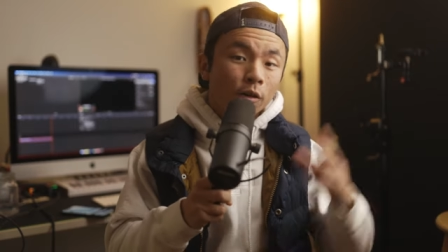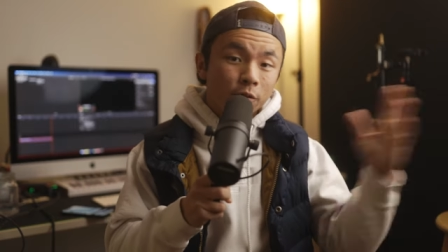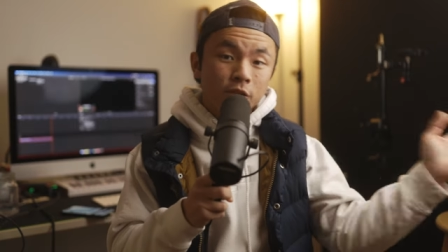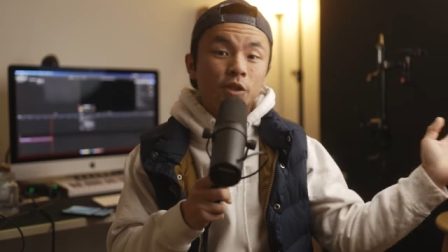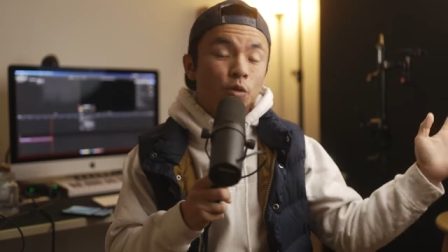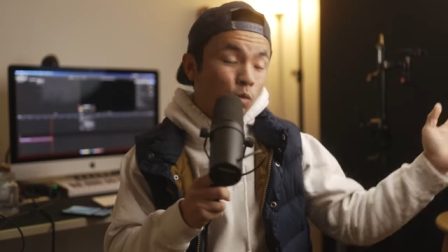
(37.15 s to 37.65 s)
I
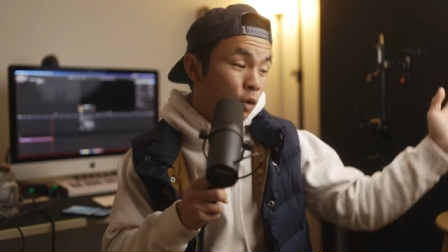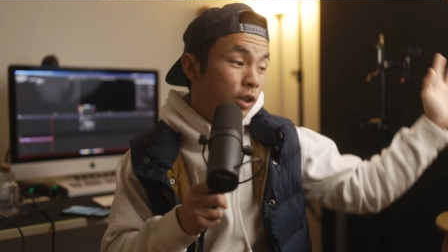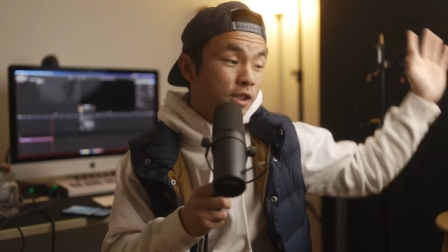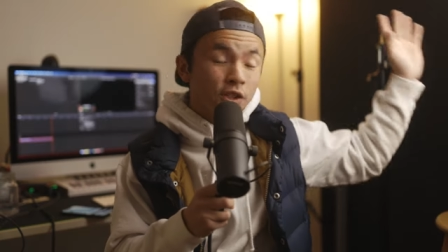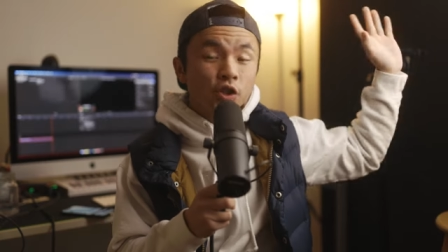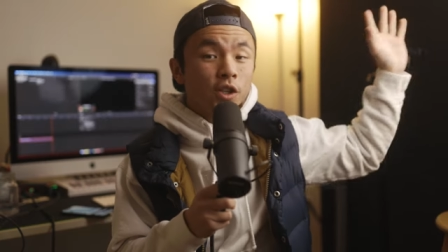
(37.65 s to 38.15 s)
su-
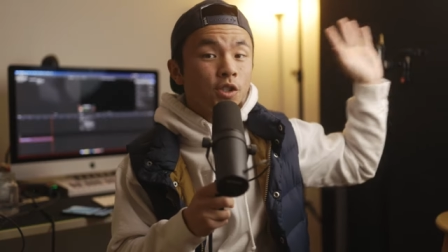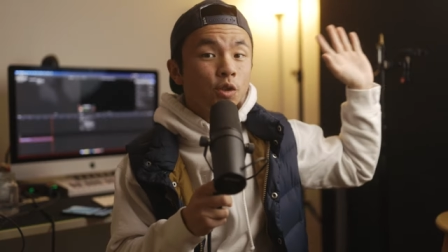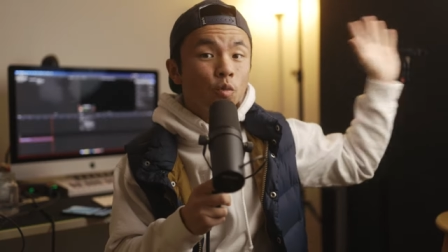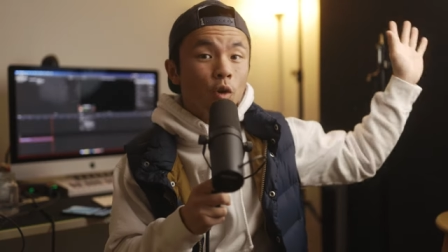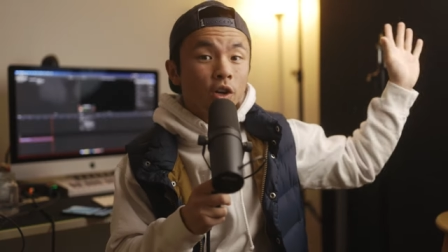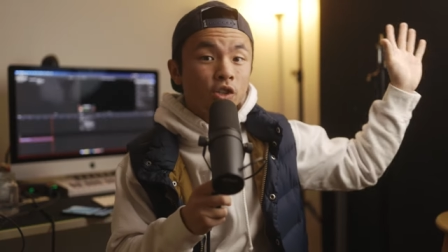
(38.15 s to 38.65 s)
really suggest
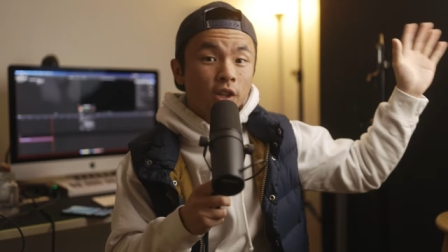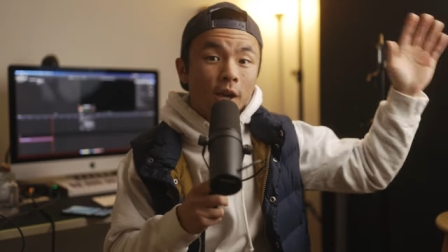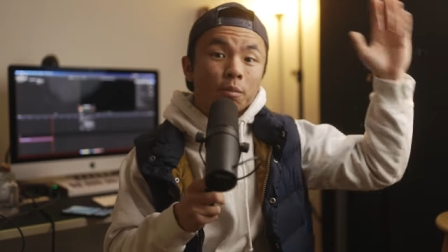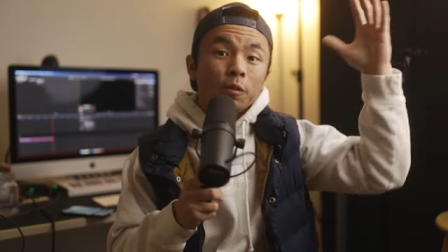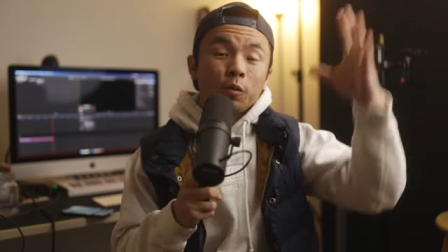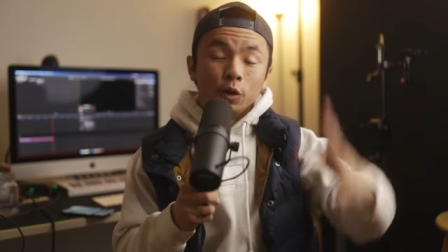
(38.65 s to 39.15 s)
you watch
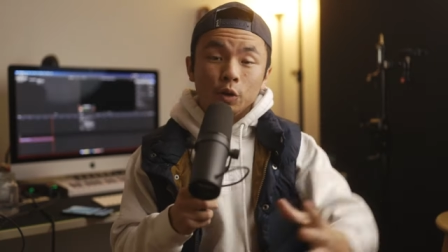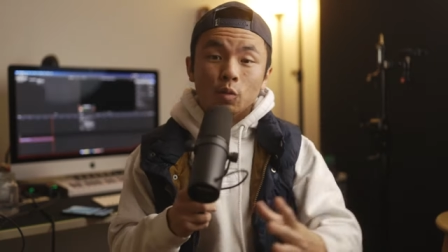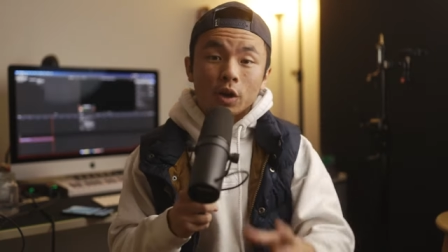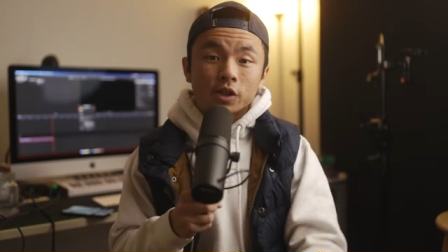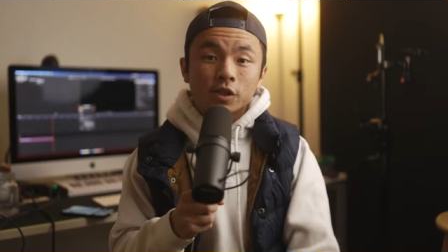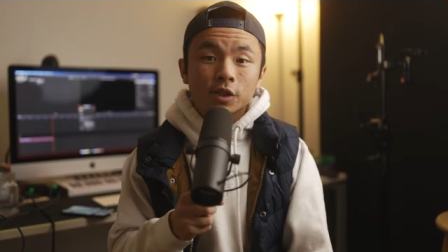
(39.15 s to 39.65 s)
that before you
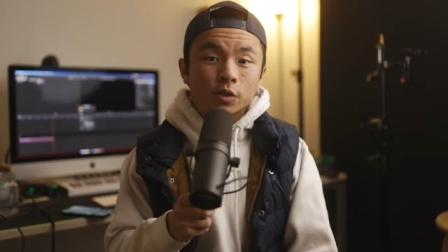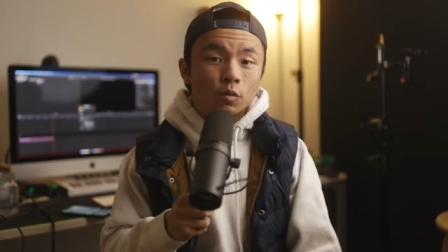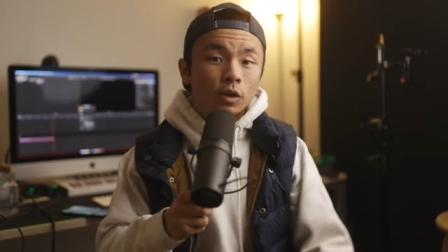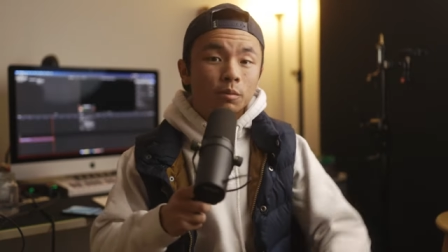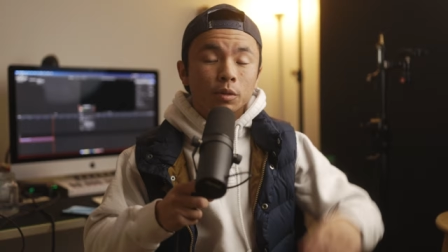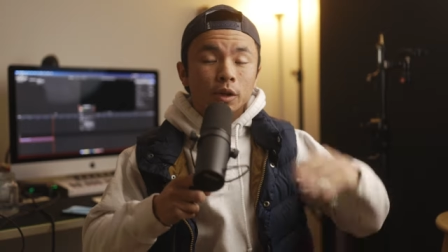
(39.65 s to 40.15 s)
watch this
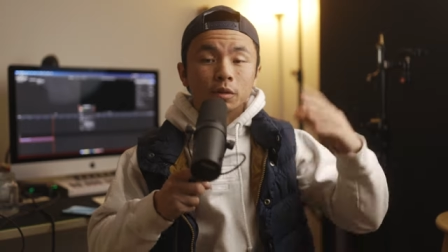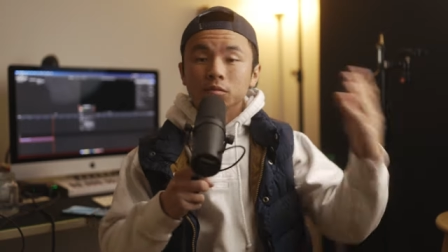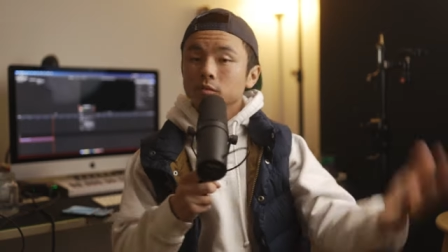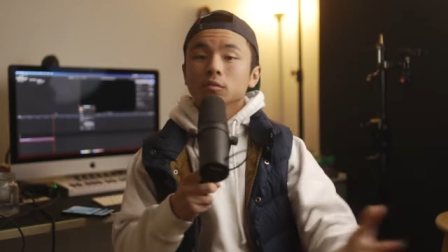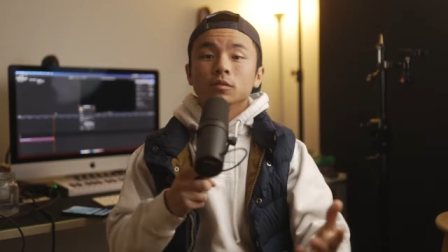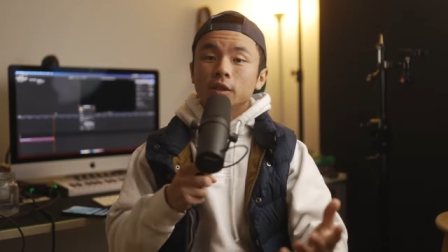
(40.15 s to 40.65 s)
one, but
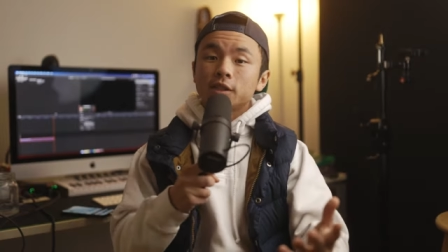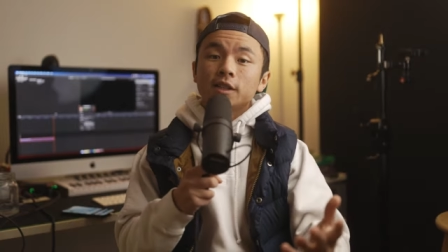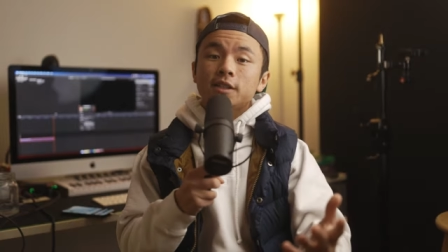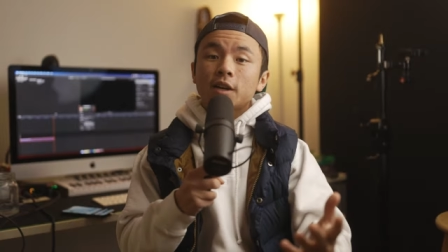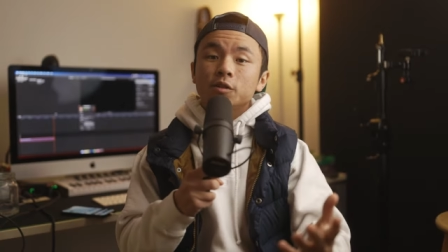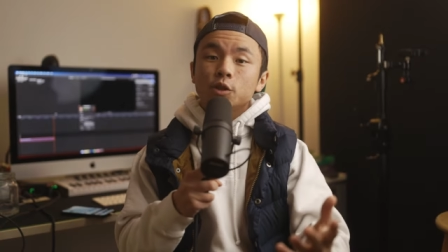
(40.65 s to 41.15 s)
let's
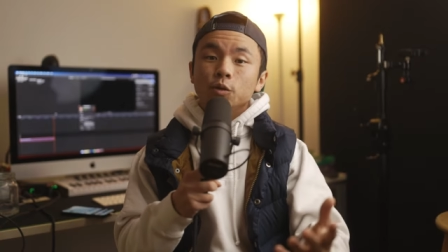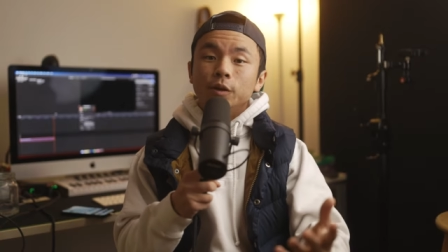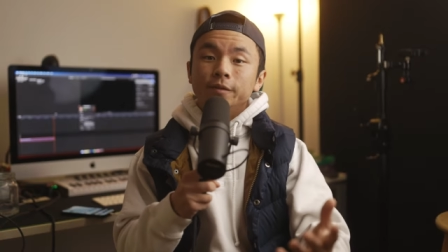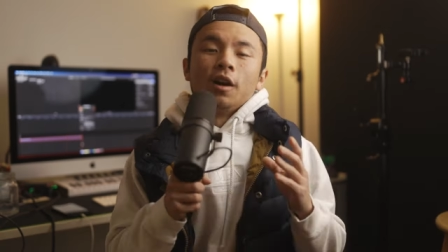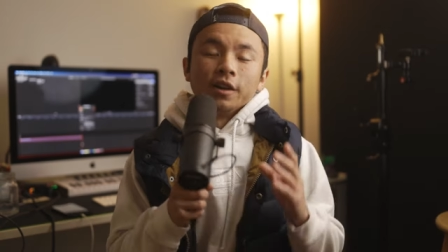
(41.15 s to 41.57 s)
get down to it.